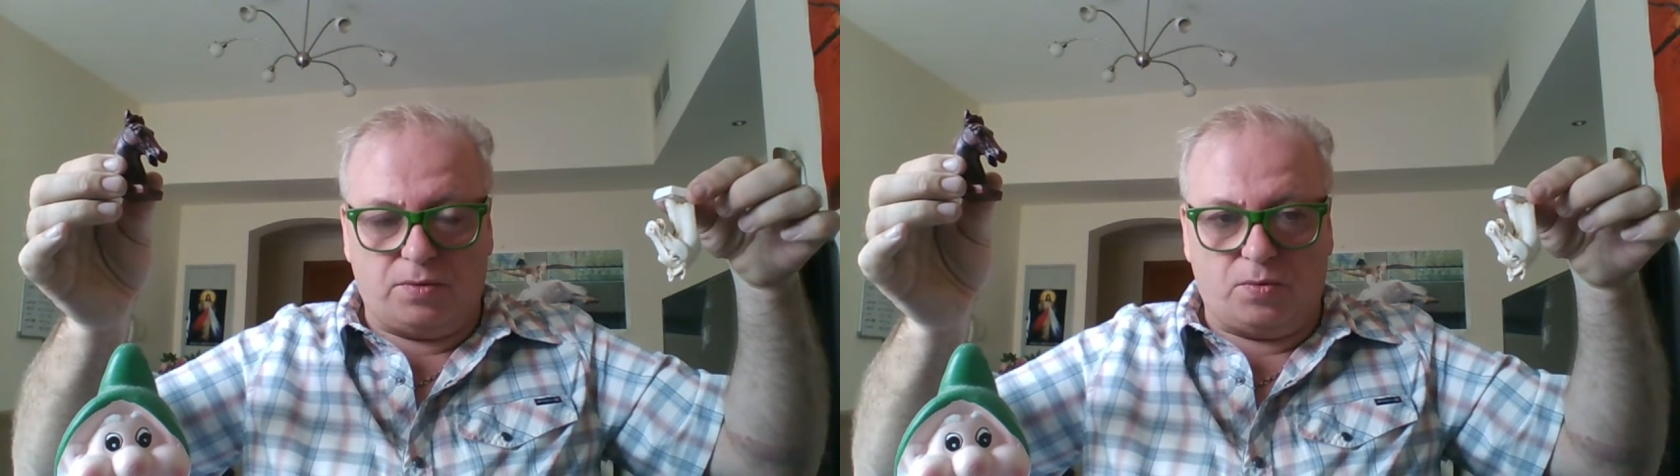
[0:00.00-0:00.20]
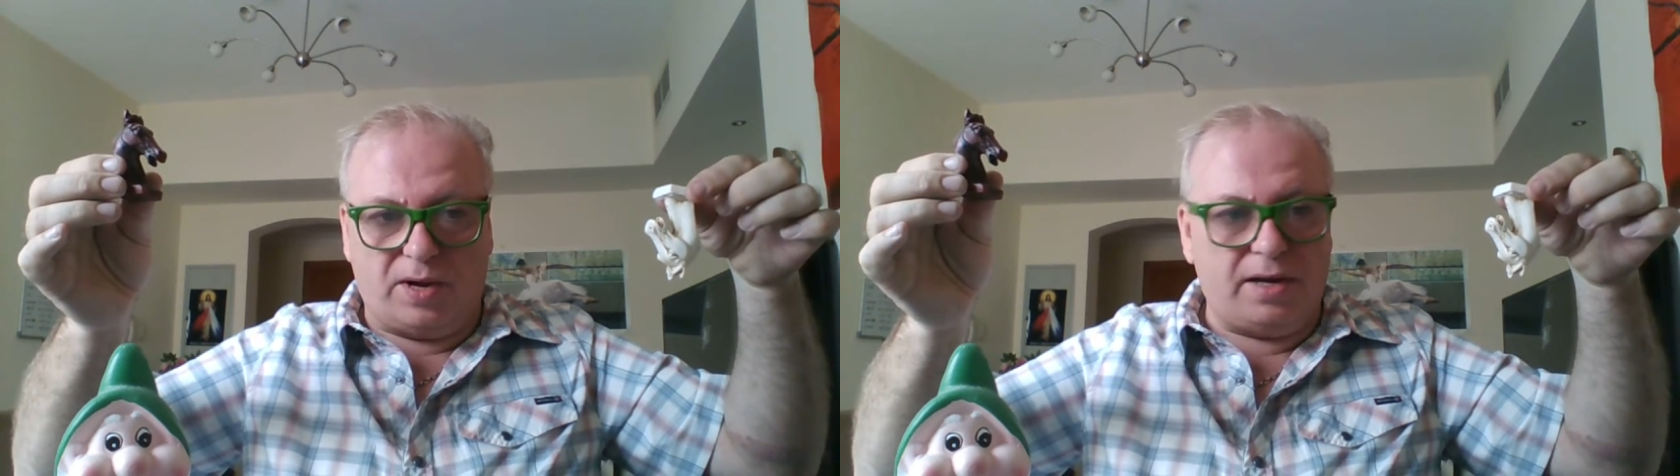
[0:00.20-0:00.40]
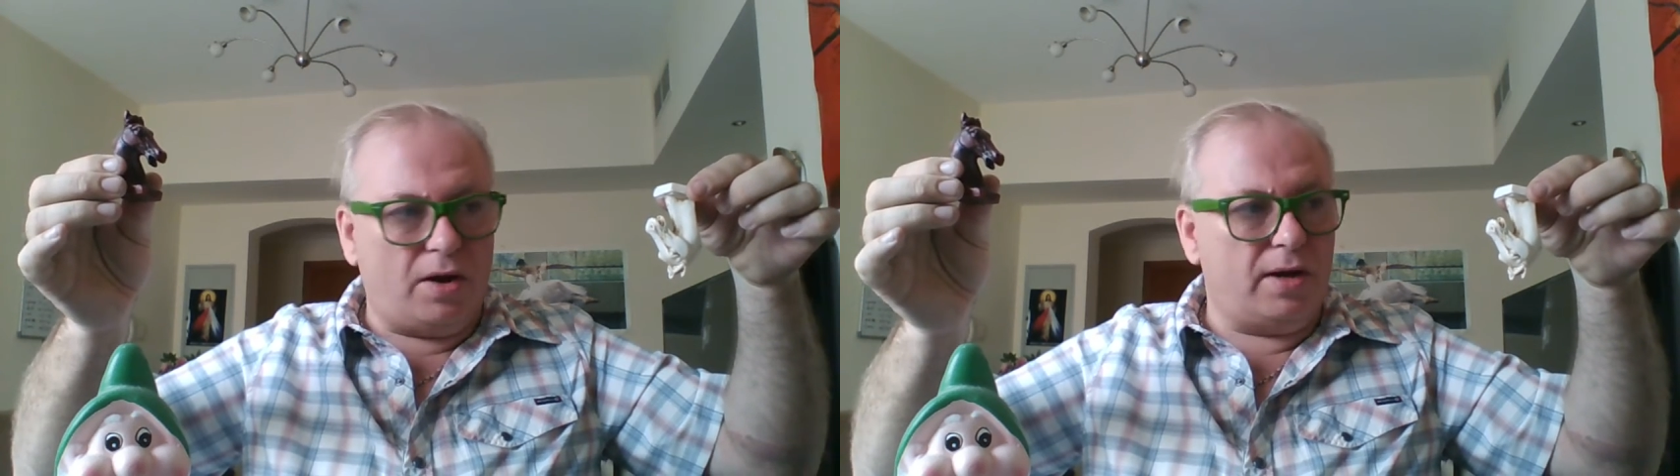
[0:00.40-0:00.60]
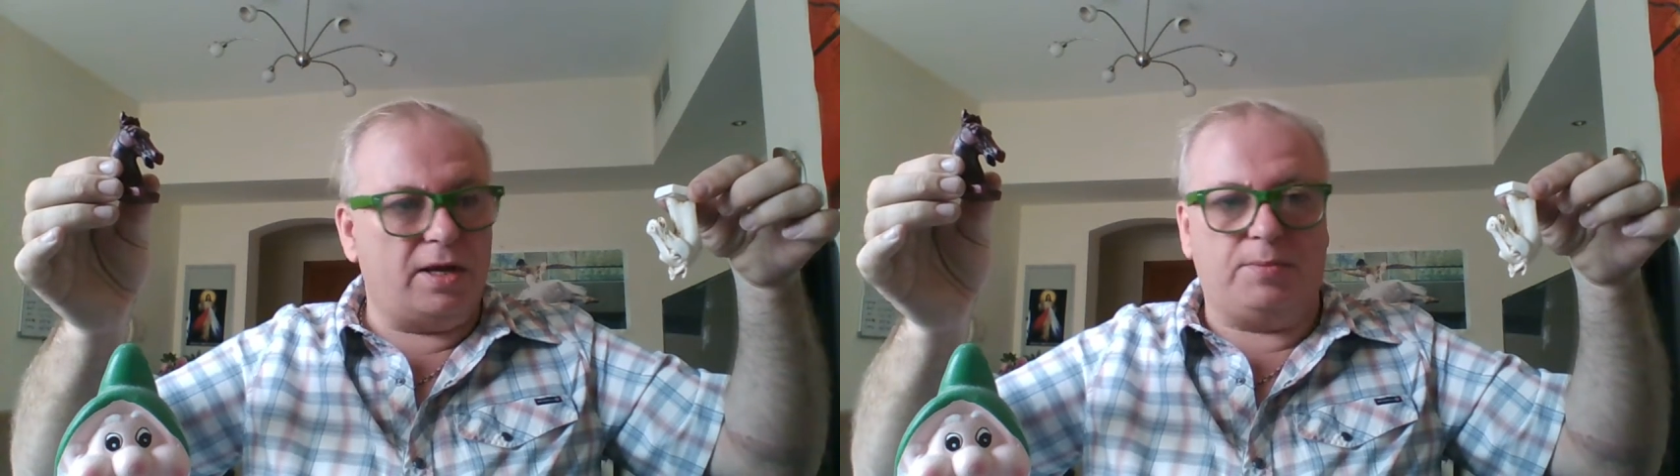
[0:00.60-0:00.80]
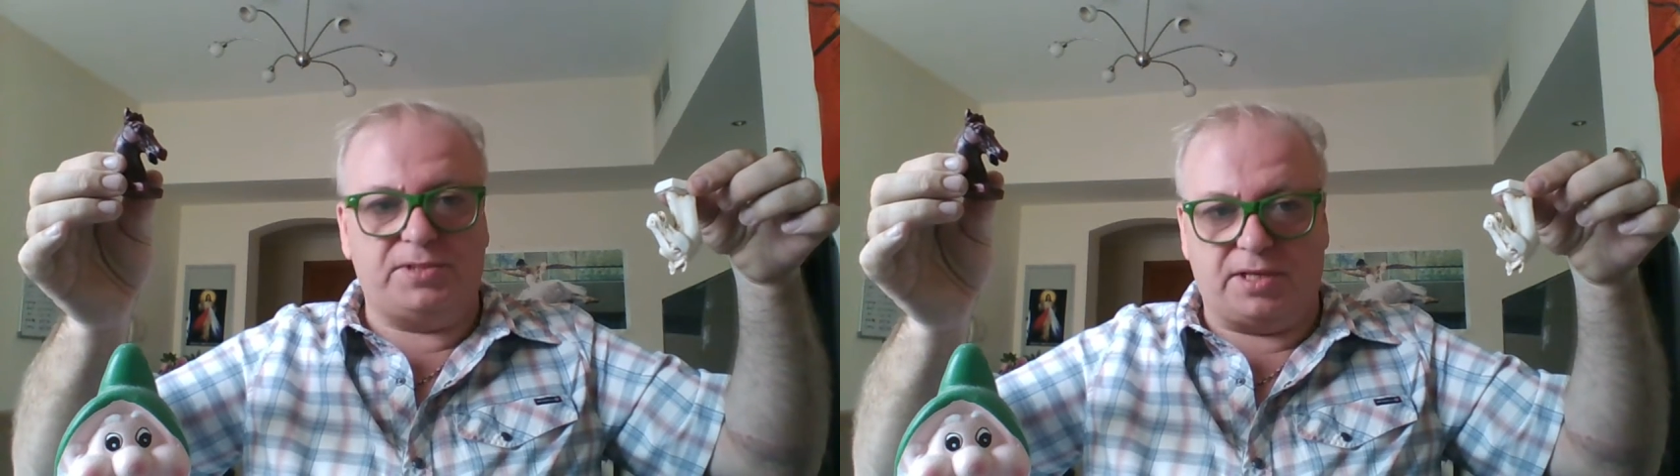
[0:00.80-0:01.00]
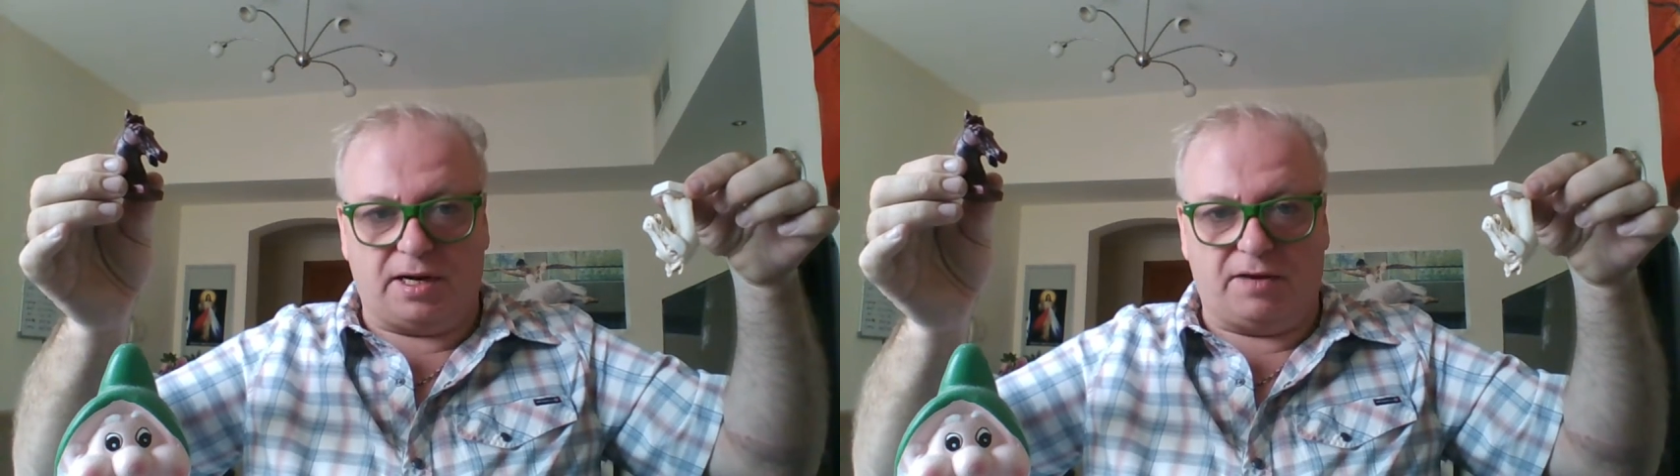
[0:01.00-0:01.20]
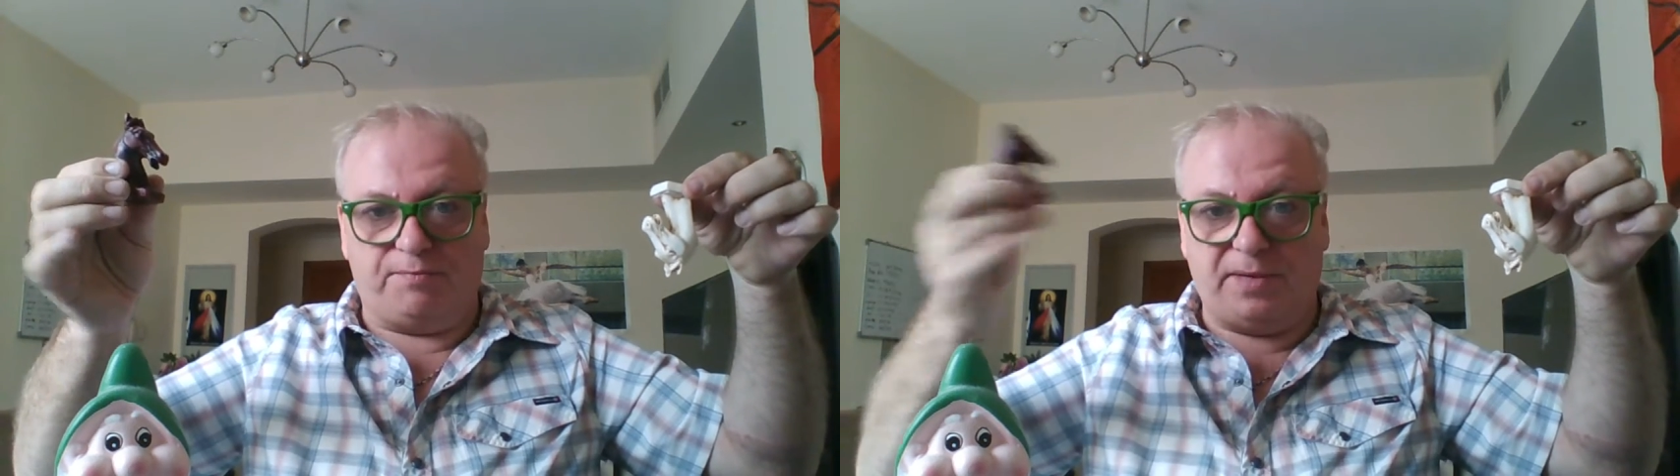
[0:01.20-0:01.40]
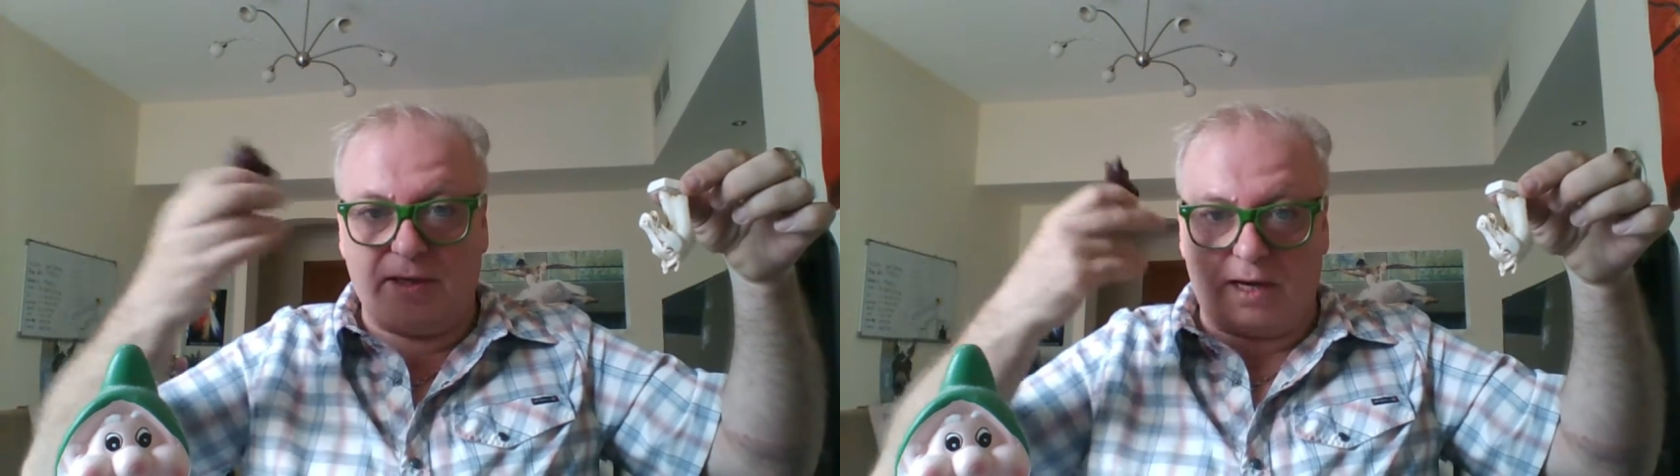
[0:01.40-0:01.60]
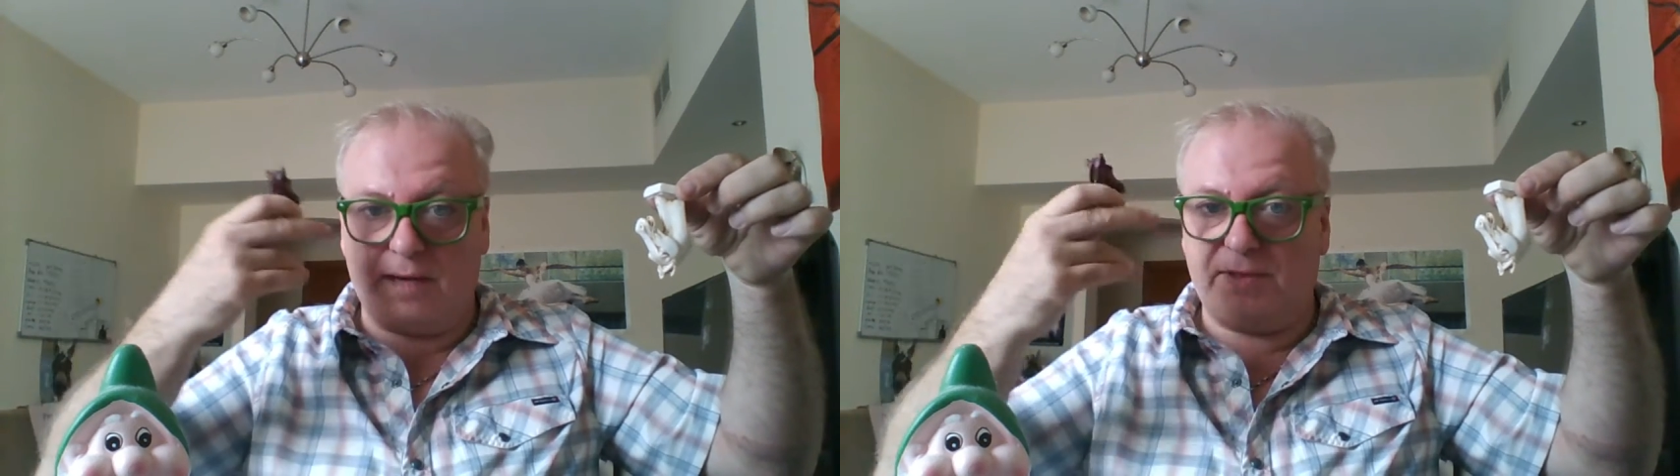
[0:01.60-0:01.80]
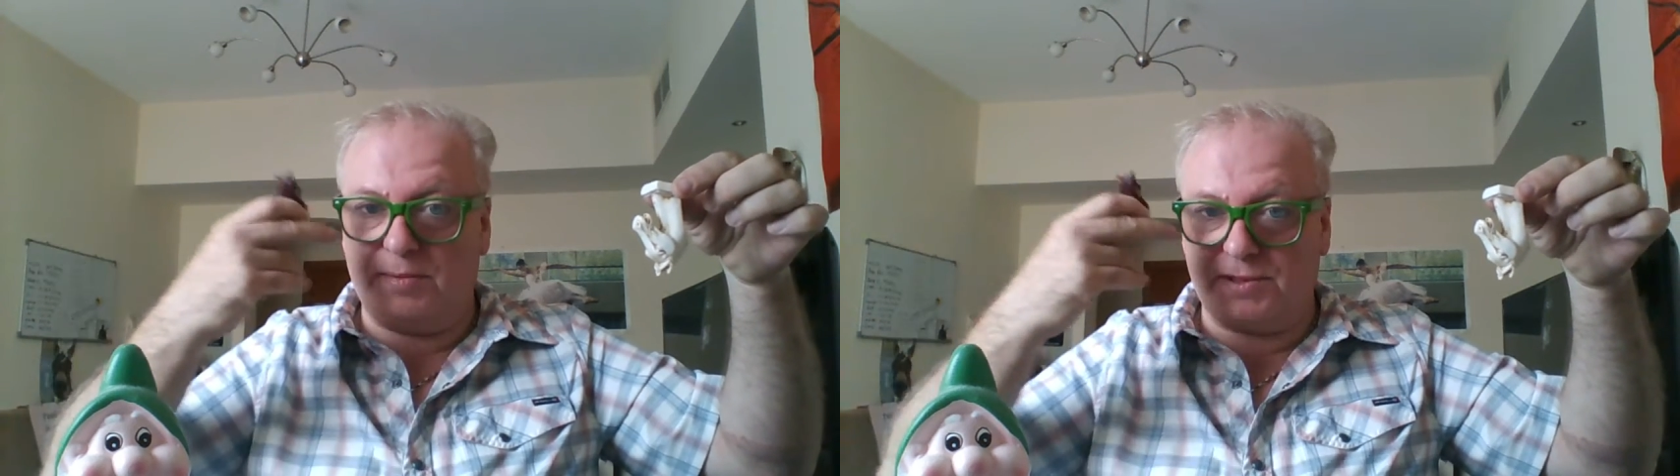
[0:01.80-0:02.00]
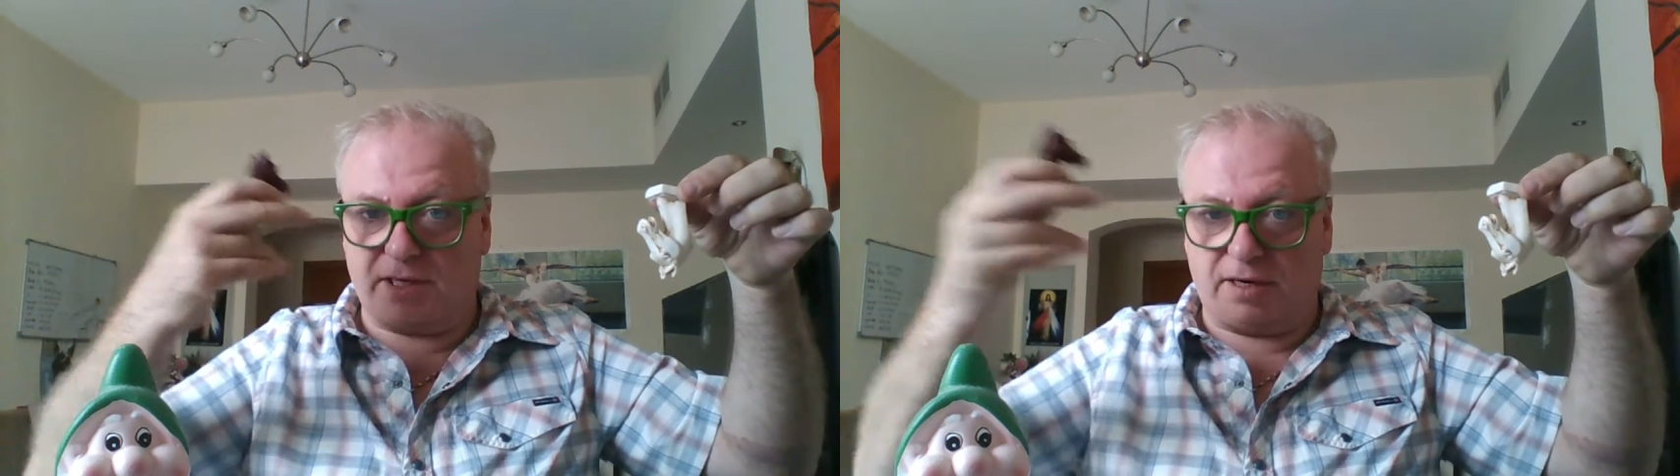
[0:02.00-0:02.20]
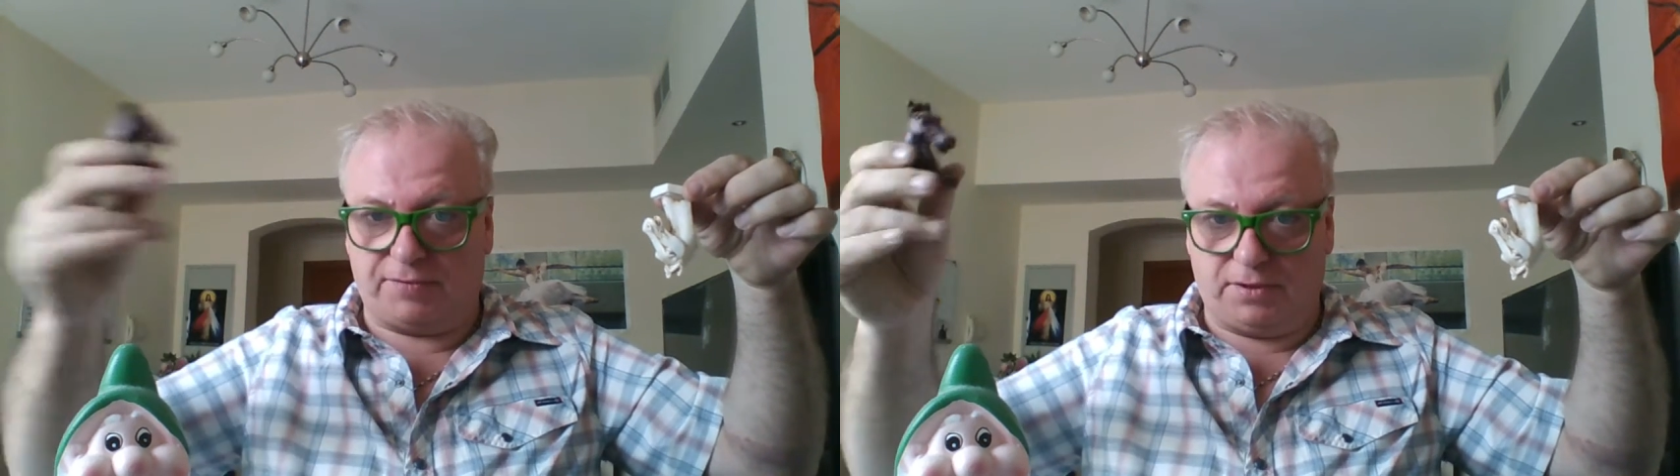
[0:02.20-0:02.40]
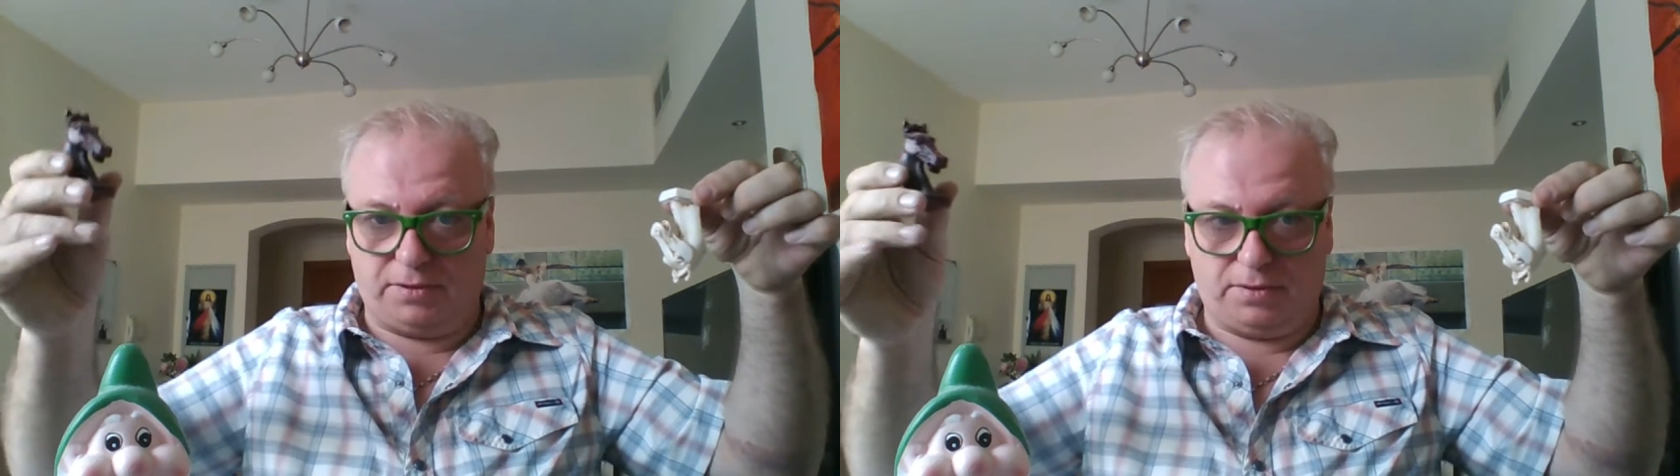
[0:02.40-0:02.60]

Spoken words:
When I observe, I'm the observer.